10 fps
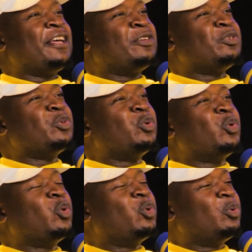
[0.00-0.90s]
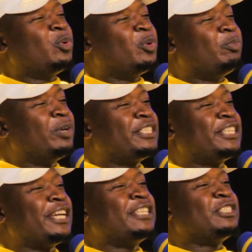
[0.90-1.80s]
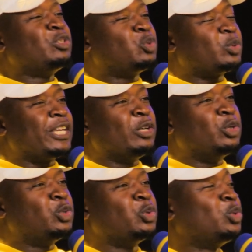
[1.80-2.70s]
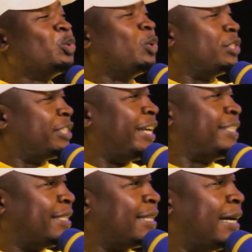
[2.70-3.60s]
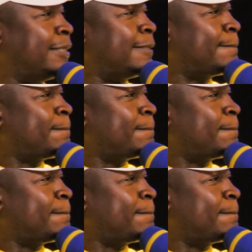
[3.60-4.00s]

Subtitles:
You mentioned to say your juju was exercise.